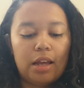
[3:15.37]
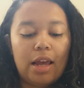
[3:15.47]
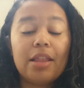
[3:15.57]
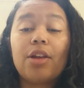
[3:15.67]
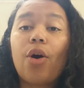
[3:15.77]

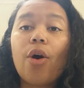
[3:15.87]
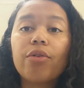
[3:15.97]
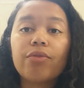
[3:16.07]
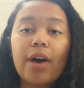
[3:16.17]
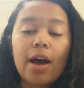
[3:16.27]
And then our
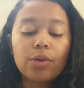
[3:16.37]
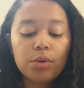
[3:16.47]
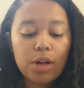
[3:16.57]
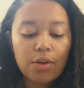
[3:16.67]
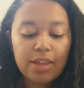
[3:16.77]
final
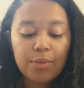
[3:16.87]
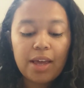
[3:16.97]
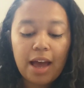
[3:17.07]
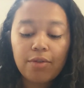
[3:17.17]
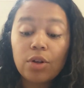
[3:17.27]
note that we
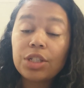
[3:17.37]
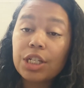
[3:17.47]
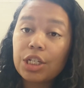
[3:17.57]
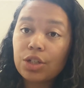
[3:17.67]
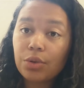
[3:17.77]
have on
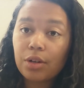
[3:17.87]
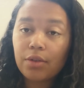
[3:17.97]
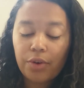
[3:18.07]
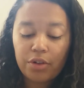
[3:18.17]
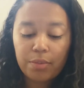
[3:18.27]
D string in
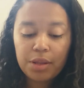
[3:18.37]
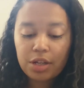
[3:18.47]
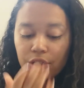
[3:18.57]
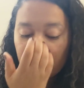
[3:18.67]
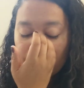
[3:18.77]
first
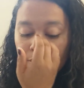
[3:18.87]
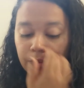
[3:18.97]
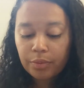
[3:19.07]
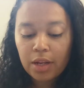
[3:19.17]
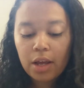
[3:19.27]
position
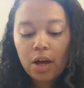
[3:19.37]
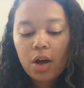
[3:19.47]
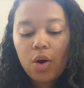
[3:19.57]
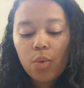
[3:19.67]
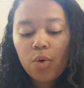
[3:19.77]

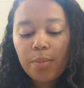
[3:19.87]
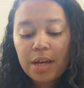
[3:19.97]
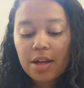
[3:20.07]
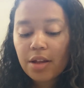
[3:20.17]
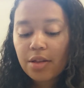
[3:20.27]
will
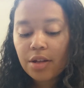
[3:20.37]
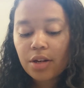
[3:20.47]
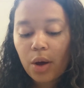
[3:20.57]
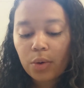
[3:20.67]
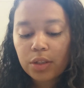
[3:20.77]
be the
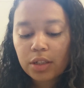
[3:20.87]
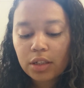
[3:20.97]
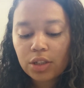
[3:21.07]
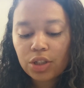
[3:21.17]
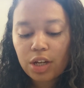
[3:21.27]
note
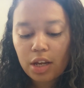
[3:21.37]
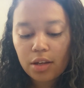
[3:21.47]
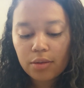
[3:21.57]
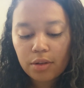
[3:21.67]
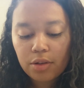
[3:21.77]
G.
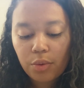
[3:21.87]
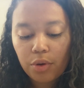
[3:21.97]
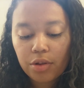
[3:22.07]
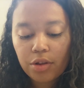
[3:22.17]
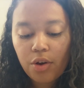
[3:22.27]
So
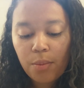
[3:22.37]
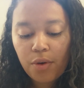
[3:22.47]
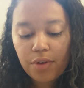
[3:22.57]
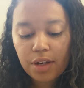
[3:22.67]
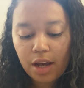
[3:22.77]
we're still
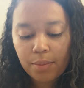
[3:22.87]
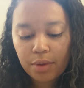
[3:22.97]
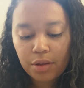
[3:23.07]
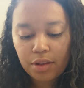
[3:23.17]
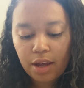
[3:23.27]
moving up
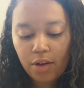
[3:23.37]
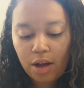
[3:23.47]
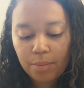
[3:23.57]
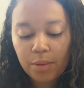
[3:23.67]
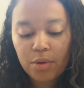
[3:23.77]
the scale,
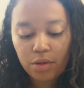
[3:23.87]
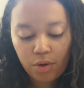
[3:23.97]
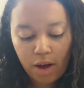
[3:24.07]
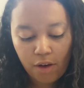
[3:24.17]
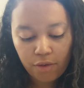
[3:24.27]
up the
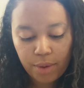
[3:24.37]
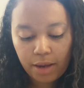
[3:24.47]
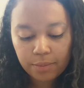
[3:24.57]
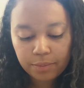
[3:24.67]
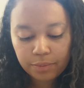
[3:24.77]
musical alphabet.